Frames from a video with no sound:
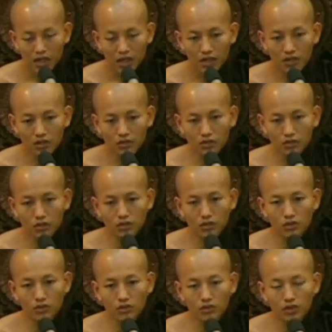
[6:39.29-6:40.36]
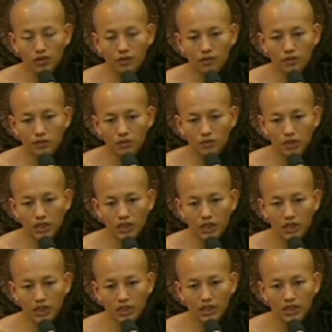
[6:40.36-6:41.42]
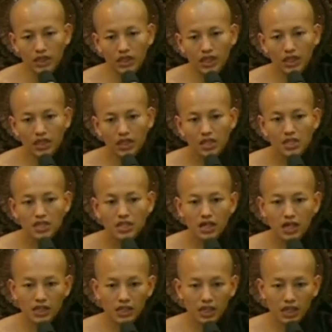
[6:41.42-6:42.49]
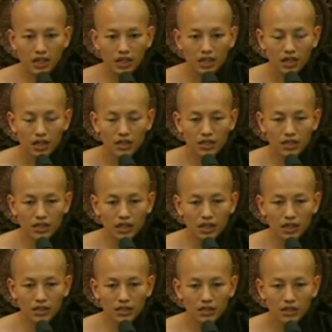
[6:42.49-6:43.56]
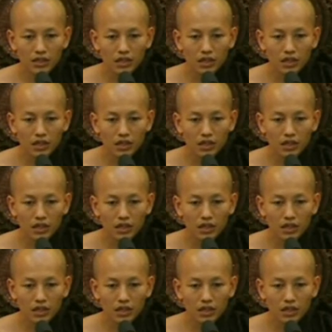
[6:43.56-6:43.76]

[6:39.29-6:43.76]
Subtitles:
And also, you know, if you attain the jhana, at the time,